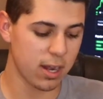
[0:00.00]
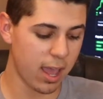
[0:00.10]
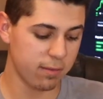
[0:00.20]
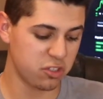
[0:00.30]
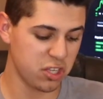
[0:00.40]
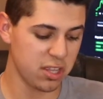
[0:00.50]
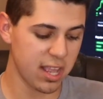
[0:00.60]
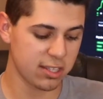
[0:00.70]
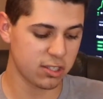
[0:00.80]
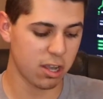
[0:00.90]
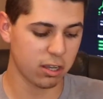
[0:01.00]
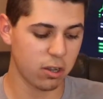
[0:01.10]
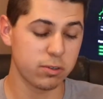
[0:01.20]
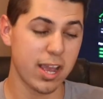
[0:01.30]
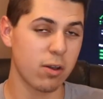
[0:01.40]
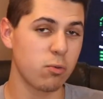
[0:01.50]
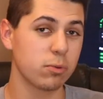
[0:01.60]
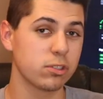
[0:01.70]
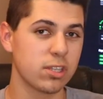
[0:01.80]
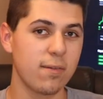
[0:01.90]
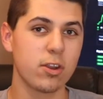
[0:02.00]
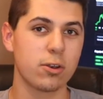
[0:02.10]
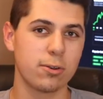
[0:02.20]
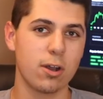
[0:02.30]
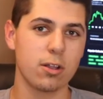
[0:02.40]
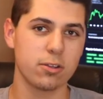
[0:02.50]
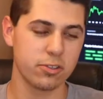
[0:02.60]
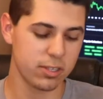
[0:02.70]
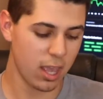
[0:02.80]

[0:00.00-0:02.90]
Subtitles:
And I have seen that stock go down almost $700.